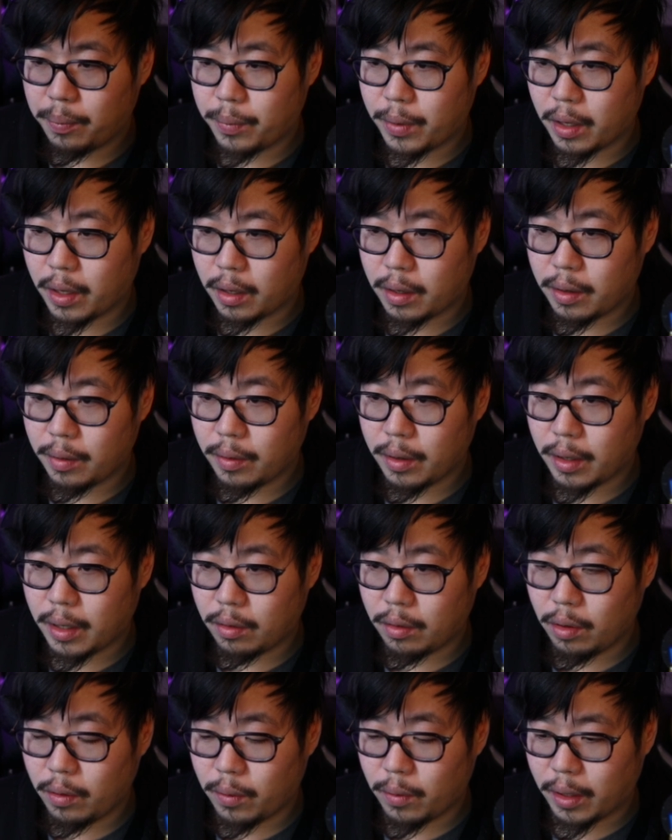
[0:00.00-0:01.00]
Kick.
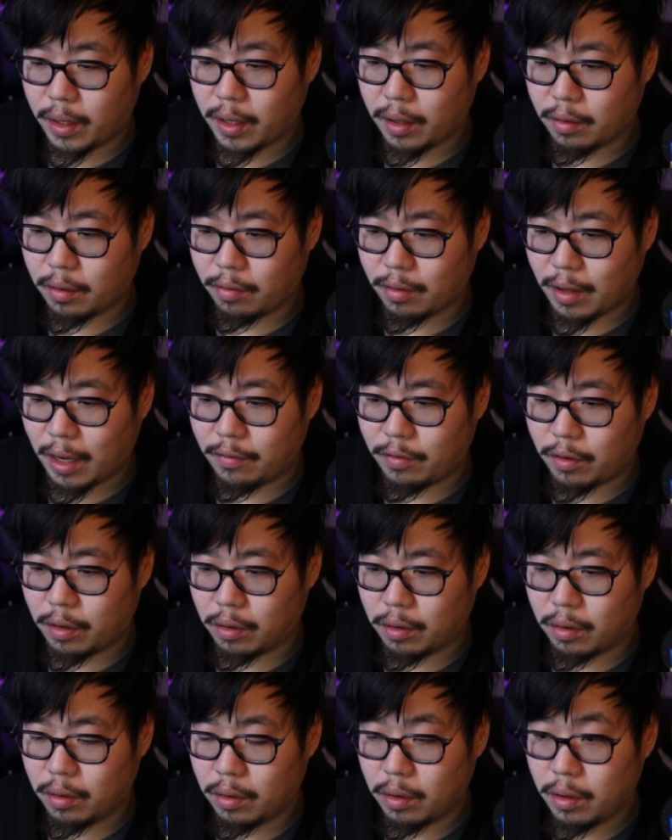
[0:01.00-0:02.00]
I do want to kick this Snivy
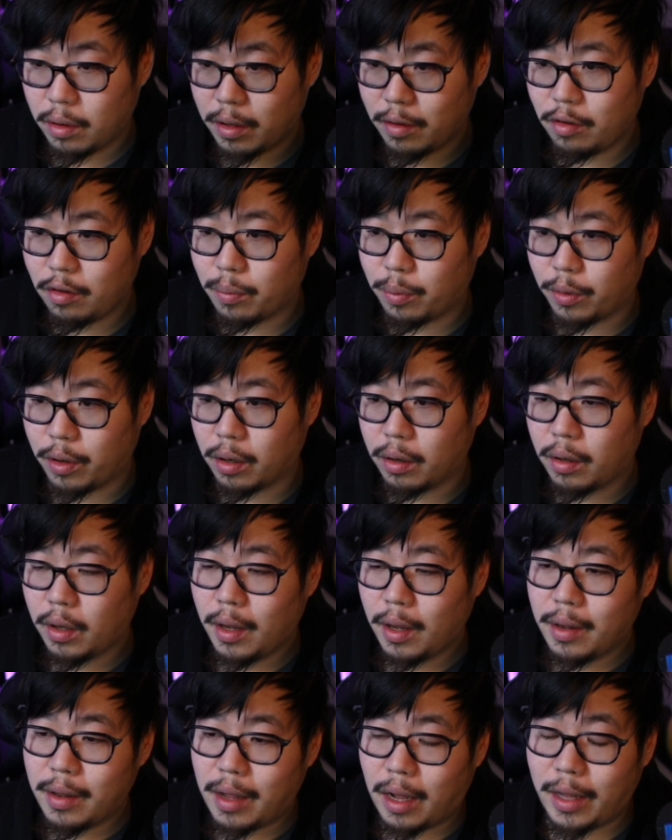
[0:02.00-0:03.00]
here. That's Sabrina.
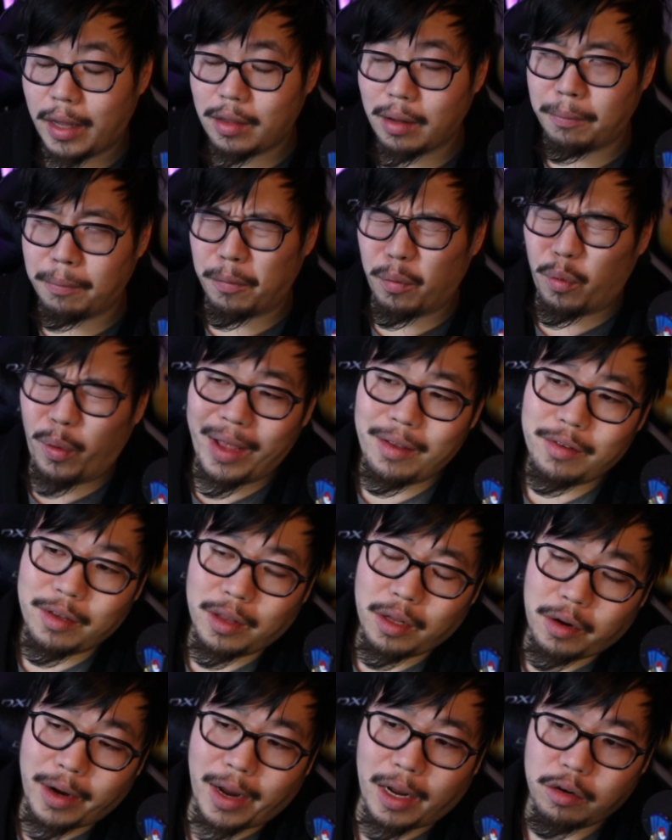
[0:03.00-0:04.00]
I'll let them waste
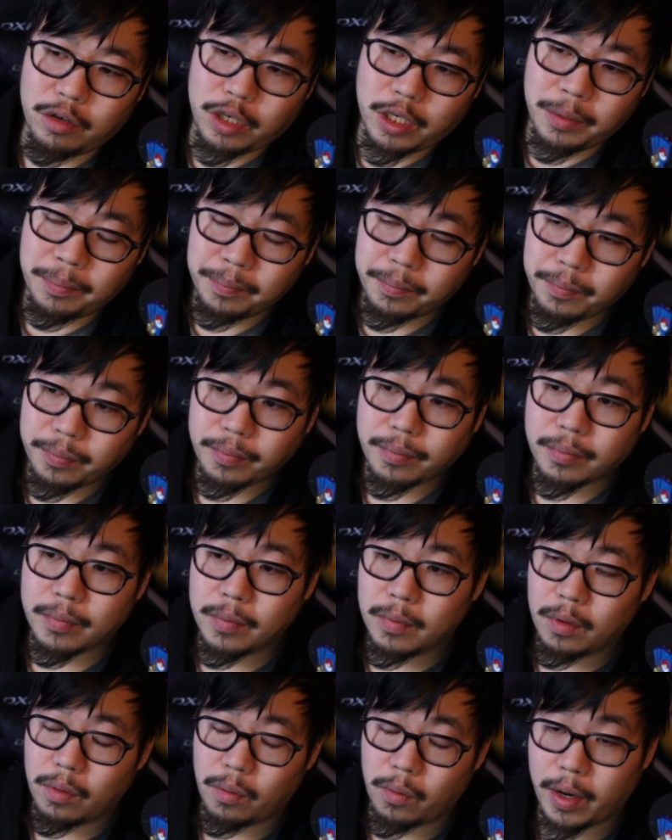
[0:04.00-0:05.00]
another energy.
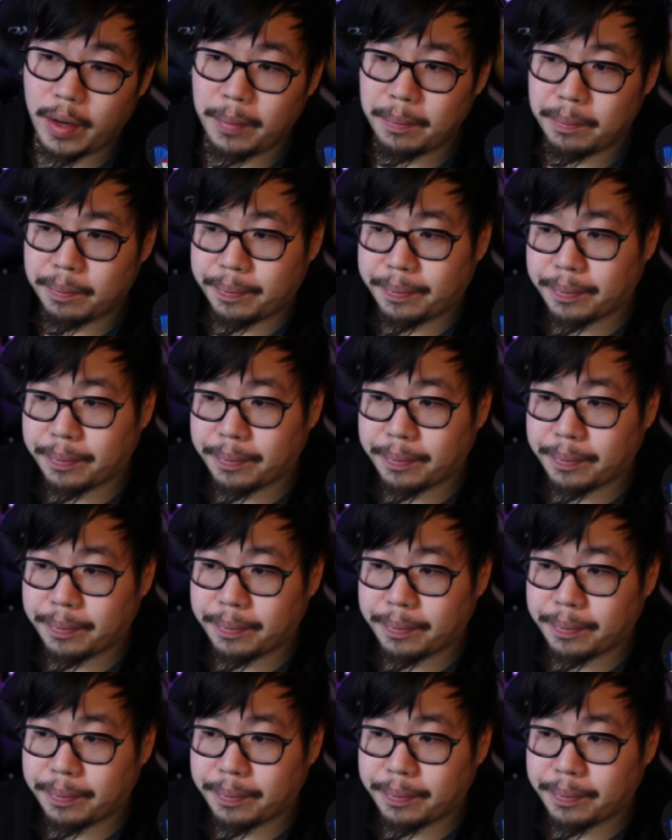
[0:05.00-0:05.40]
Right?